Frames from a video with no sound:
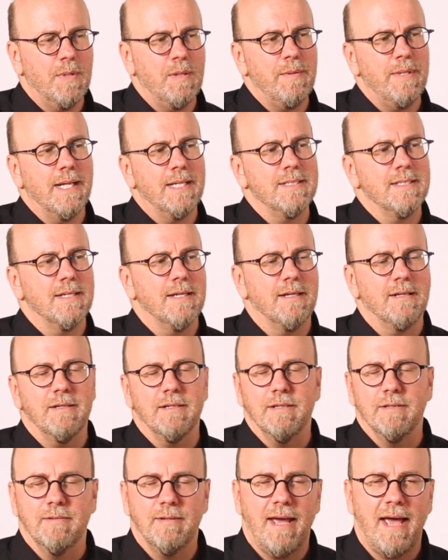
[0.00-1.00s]
maybe that's
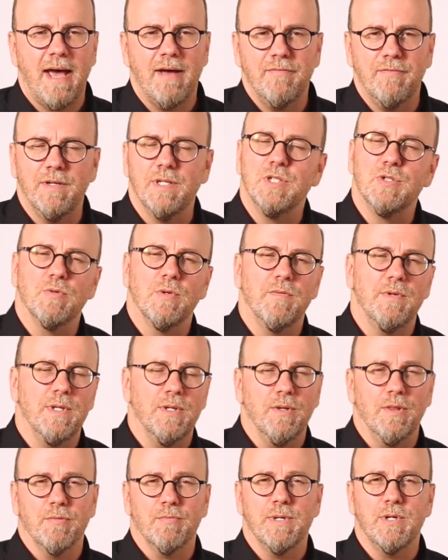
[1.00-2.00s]
a half inch
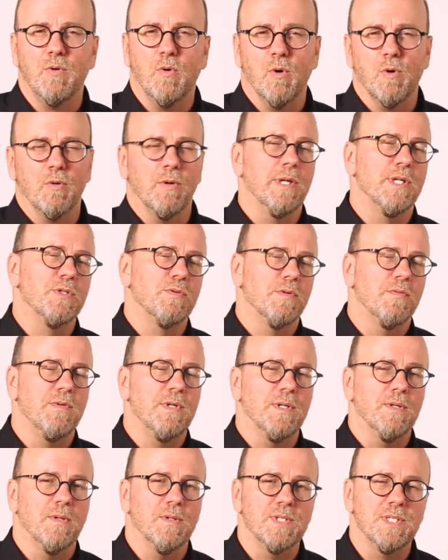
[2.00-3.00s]
reveal, three quarter inch
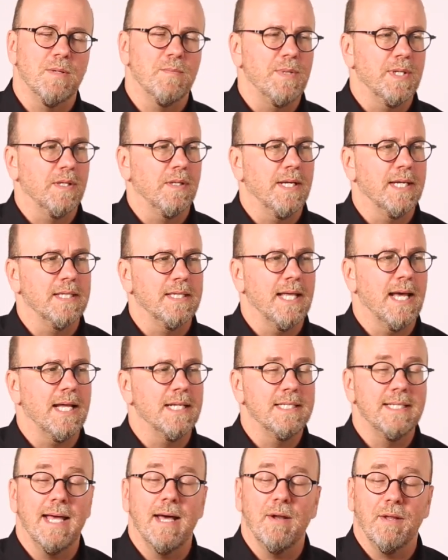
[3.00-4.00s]
reveal, something like
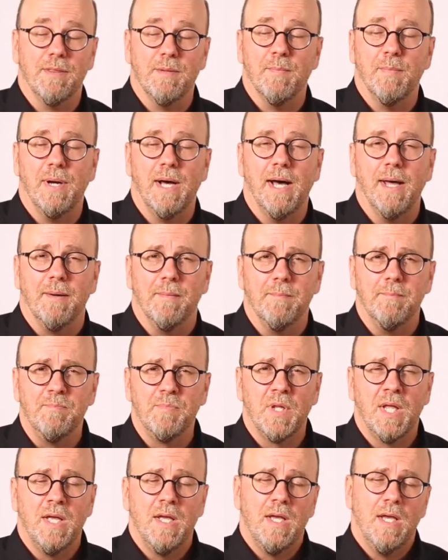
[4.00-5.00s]
that down at the bottom
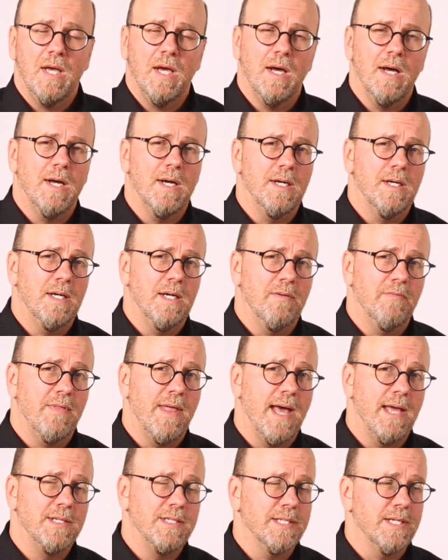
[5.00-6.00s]
uh, of
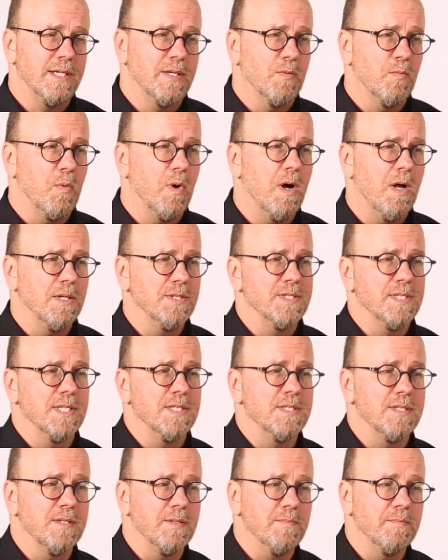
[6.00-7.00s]
that uh, wall
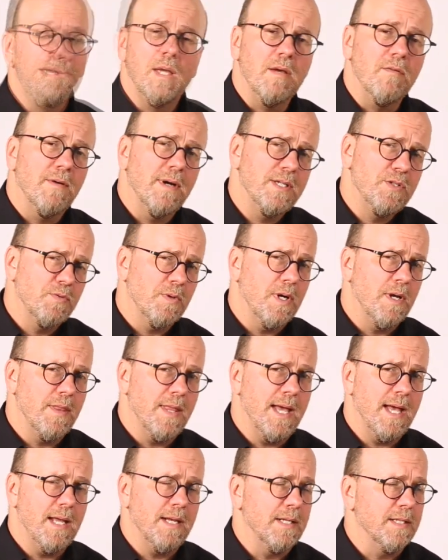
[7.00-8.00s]
system. If I draw
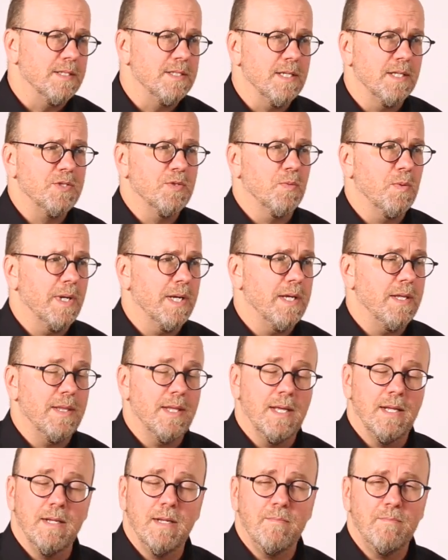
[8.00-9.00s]
that in such a way
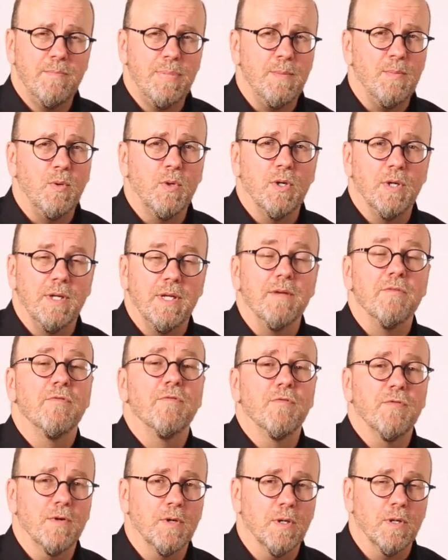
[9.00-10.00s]
that people could
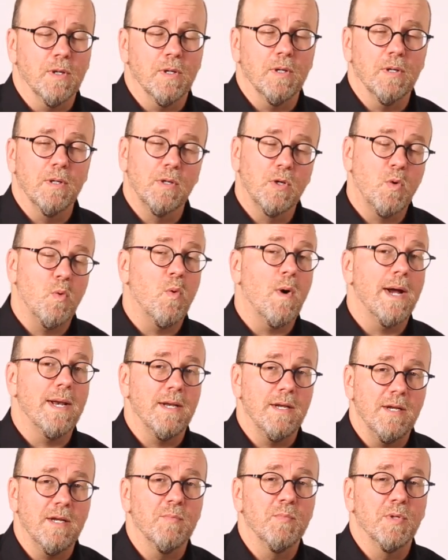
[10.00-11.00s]
infer quite a
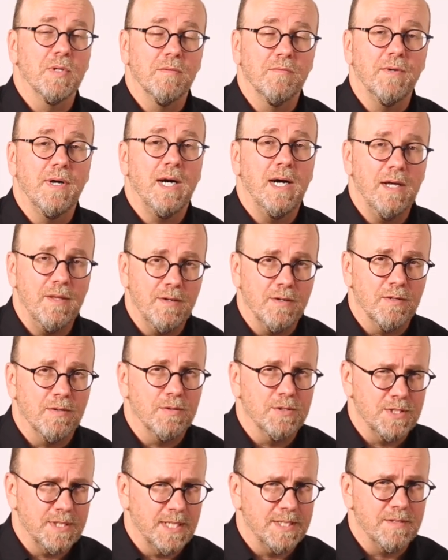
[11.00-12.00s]
number of other
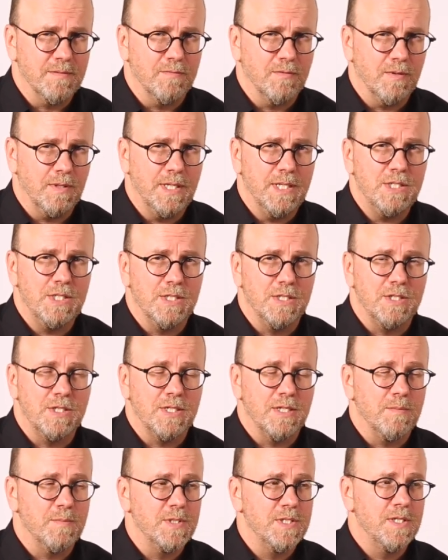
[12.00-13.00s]
sets of
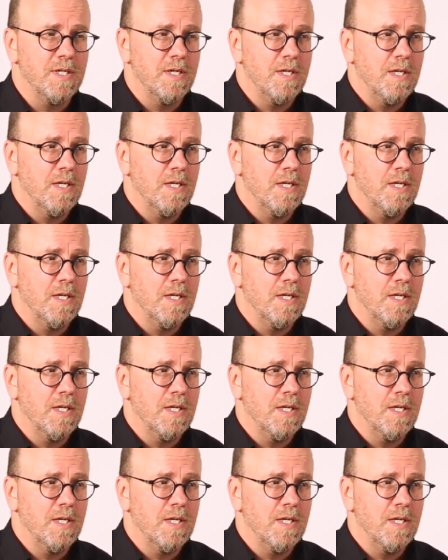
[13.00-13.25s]
relationships,